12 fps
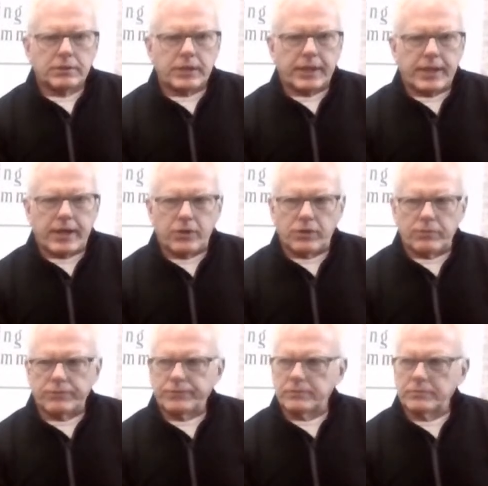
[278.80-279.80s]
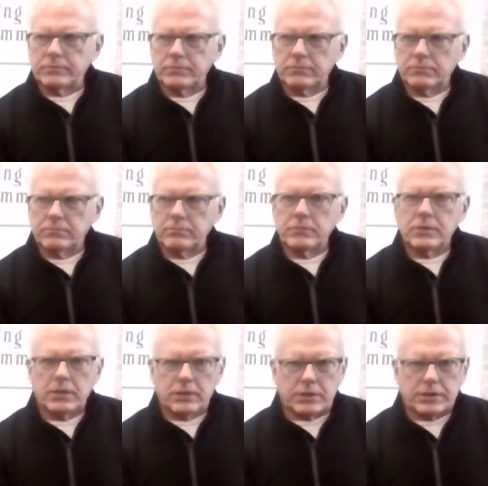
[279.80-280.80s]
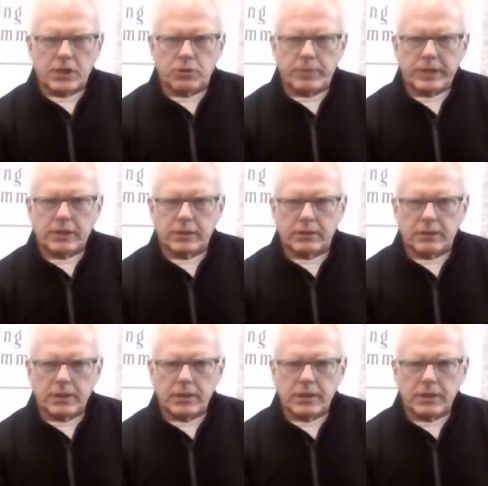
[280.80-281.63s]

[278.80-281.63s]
got out of the sailmaking